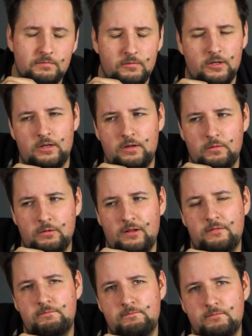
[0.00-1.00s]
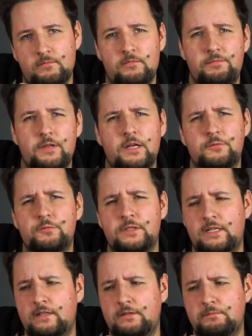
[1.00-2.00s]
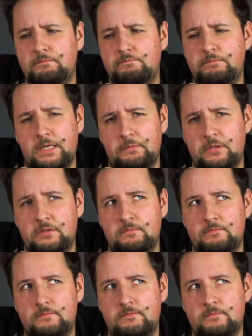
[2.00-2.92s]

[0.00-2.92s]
Uh, well, not really, maybe.